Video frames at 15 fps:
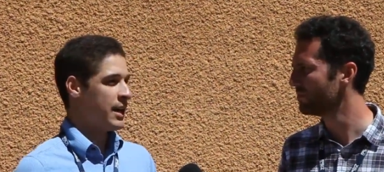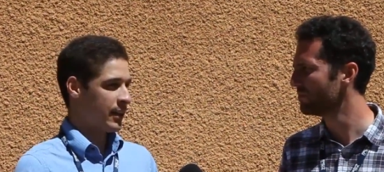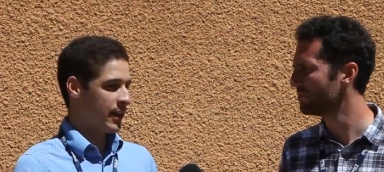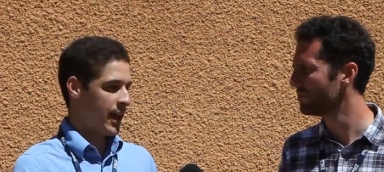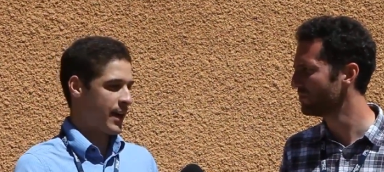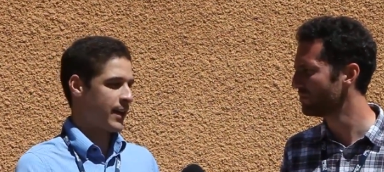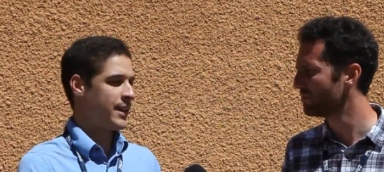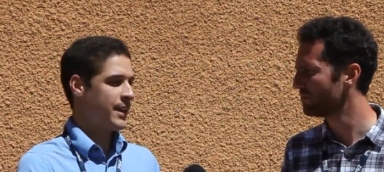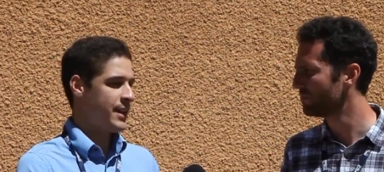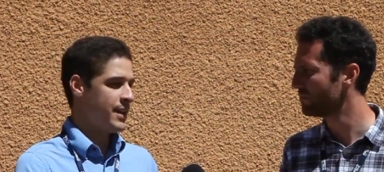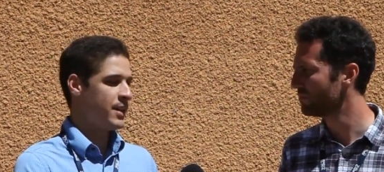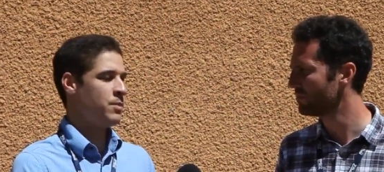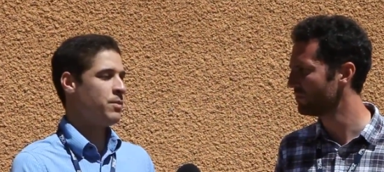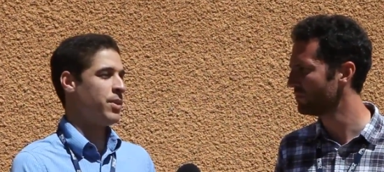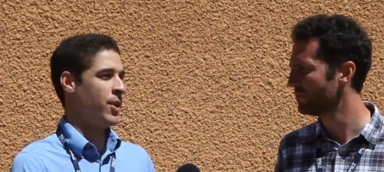Speaker 1: A lot of key
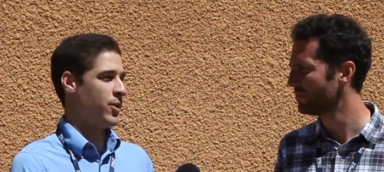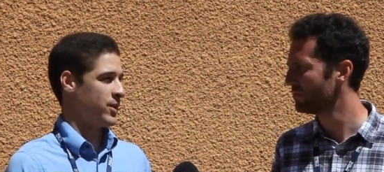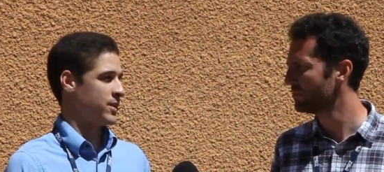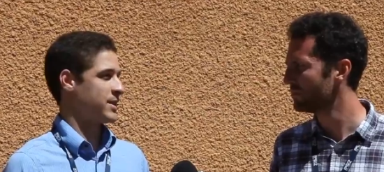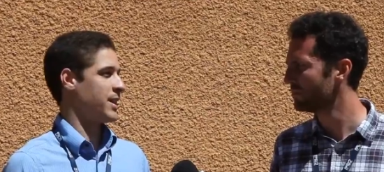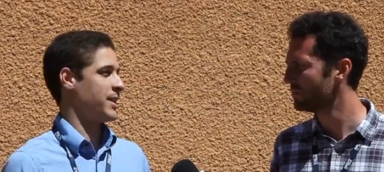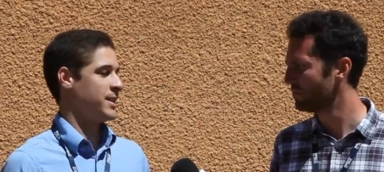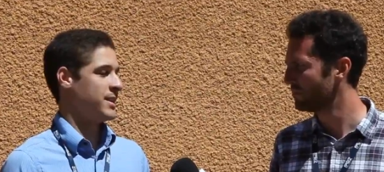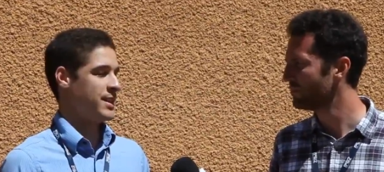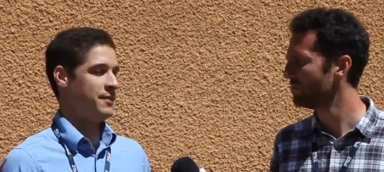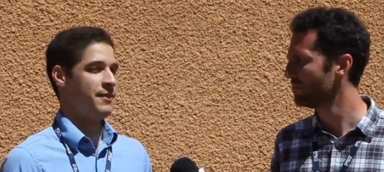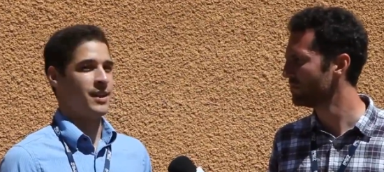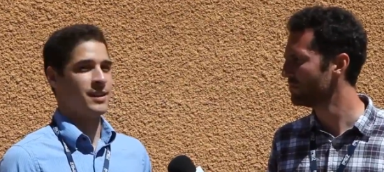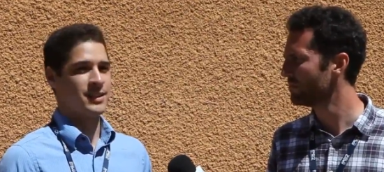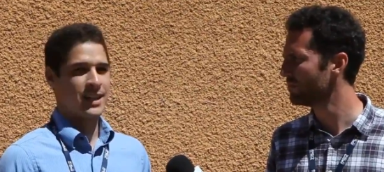components on the
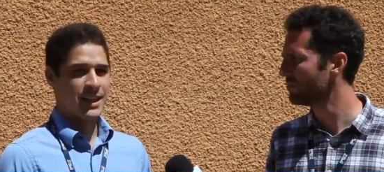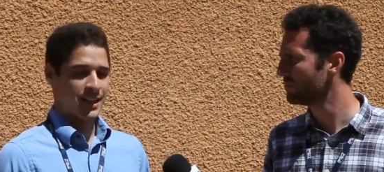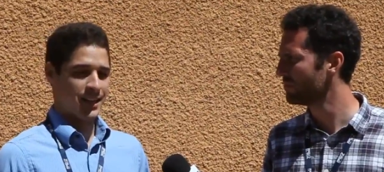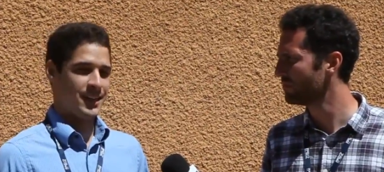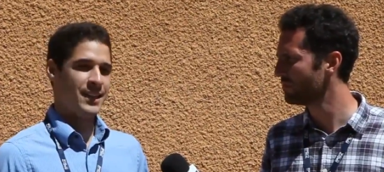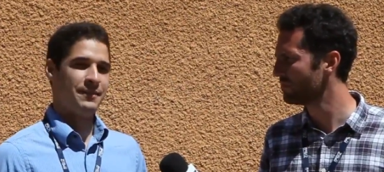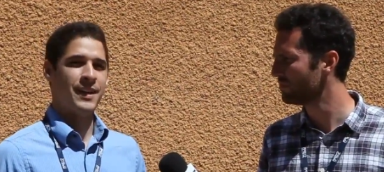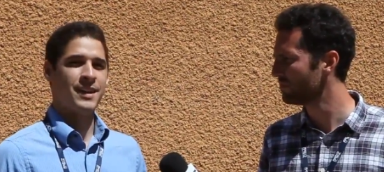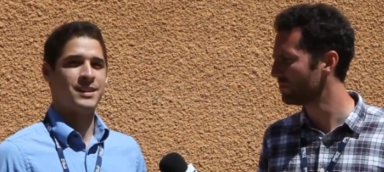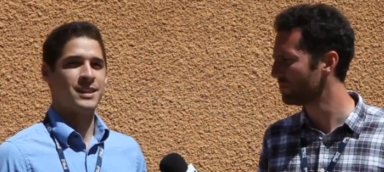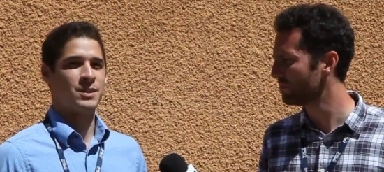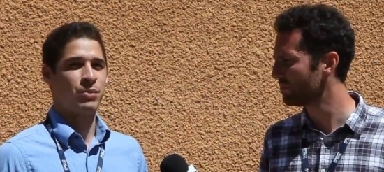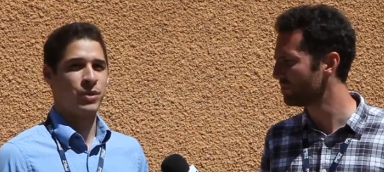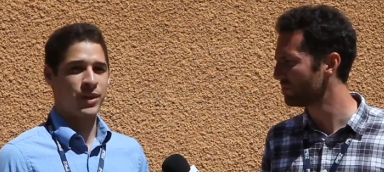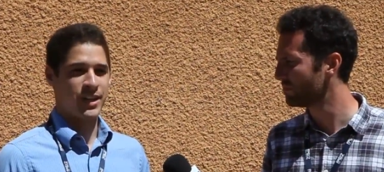defense. The defense
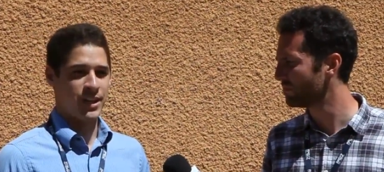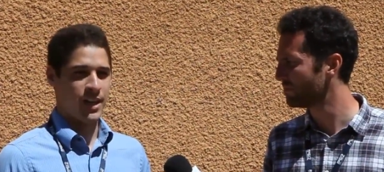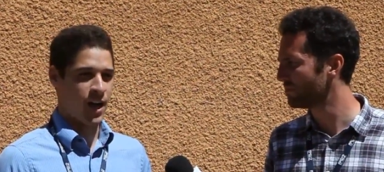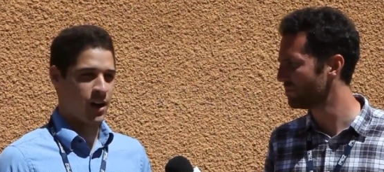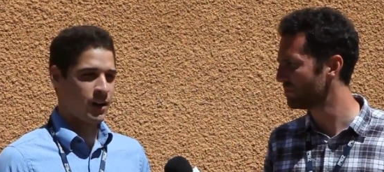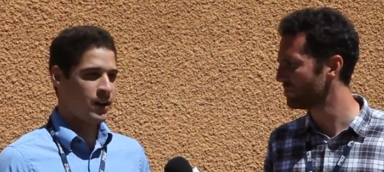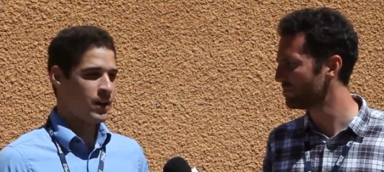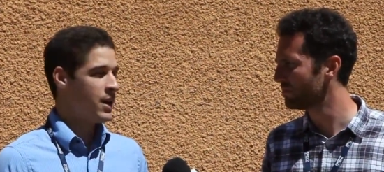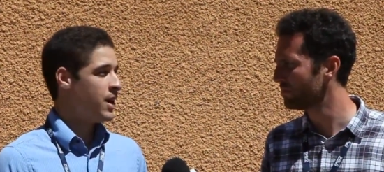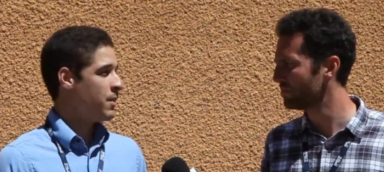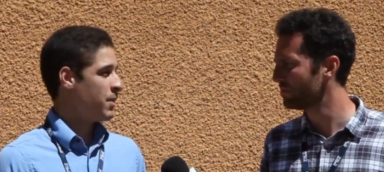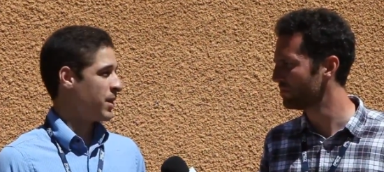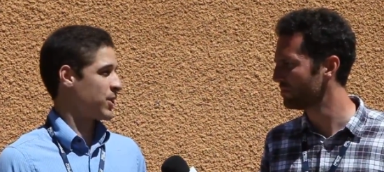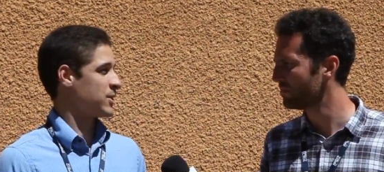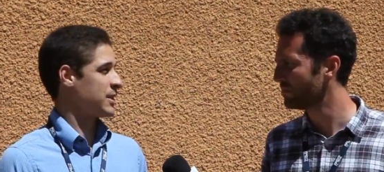is pretty young,
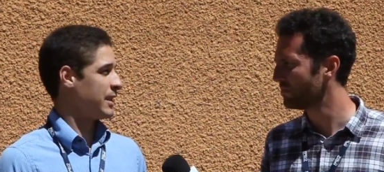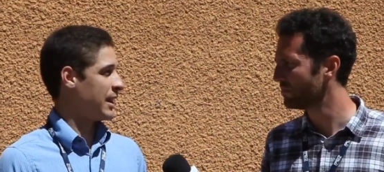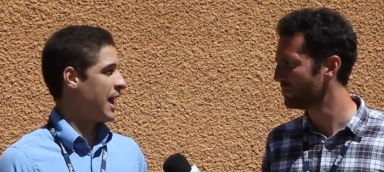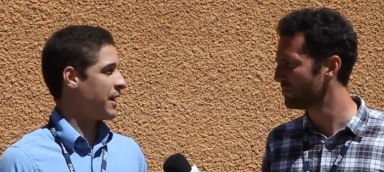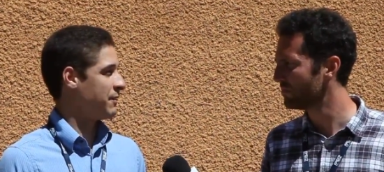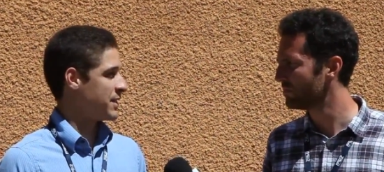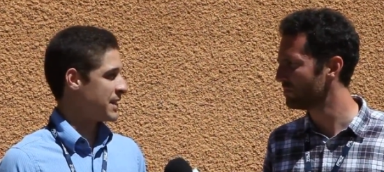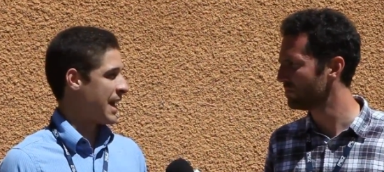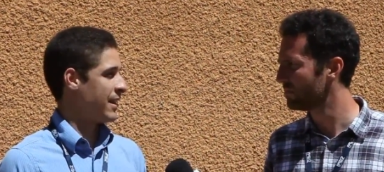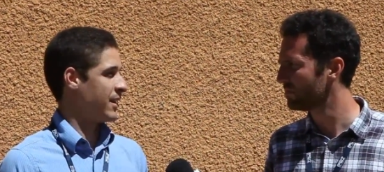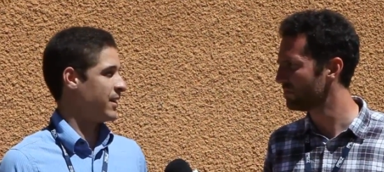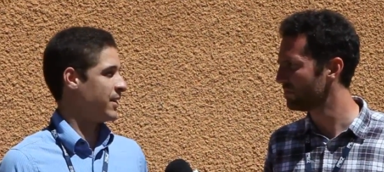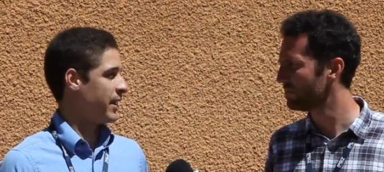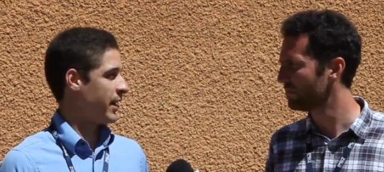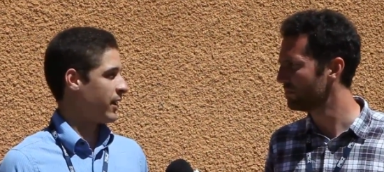but there's a lot of
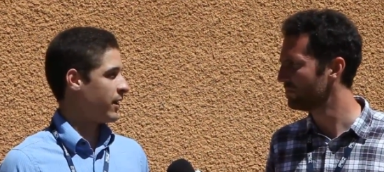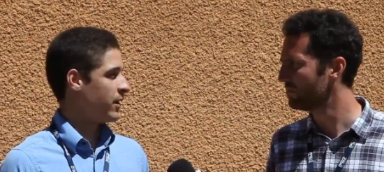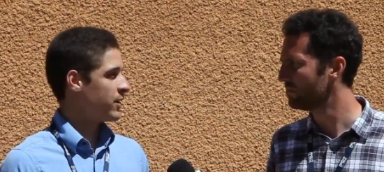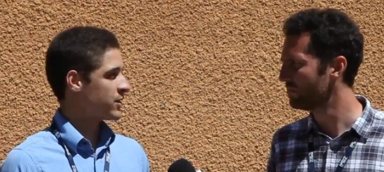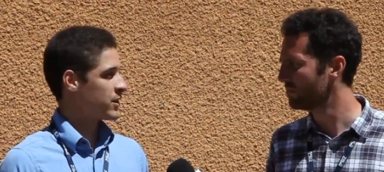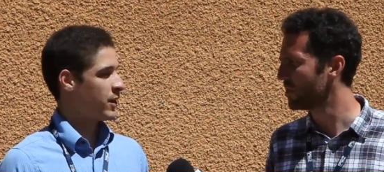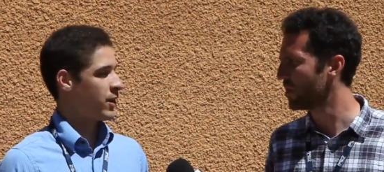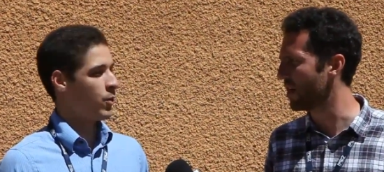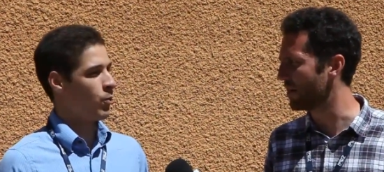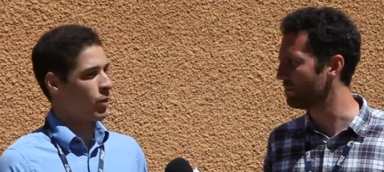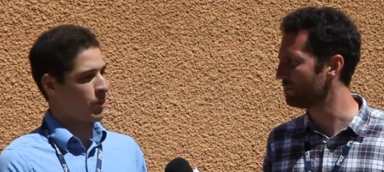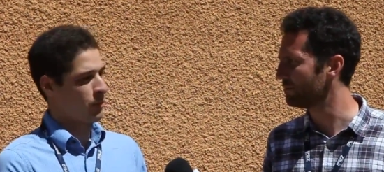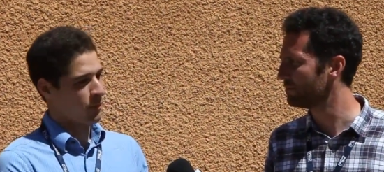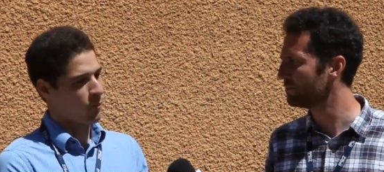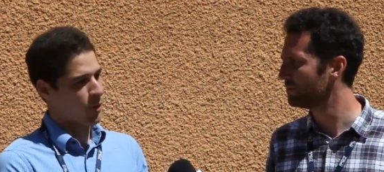talent there. So right.
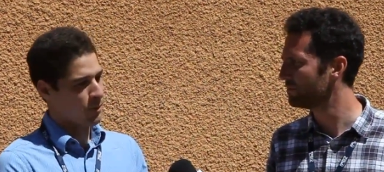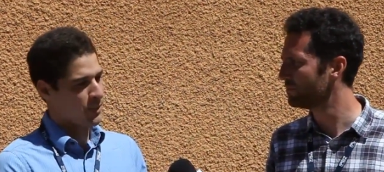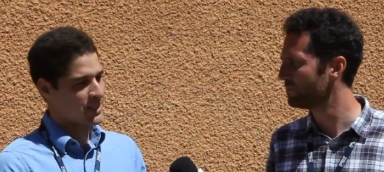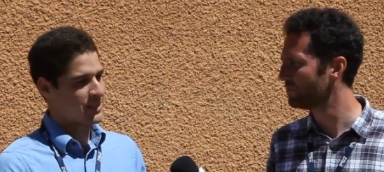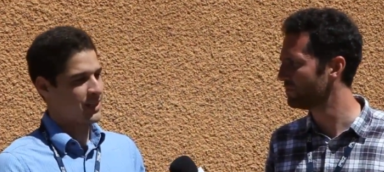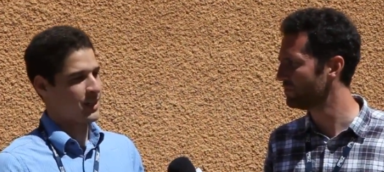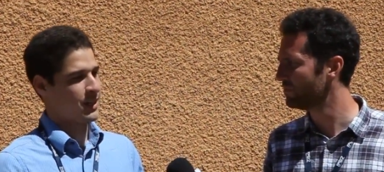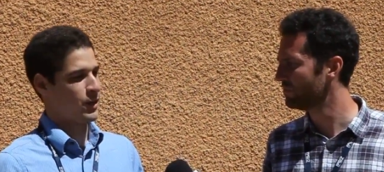we're, we're missing, you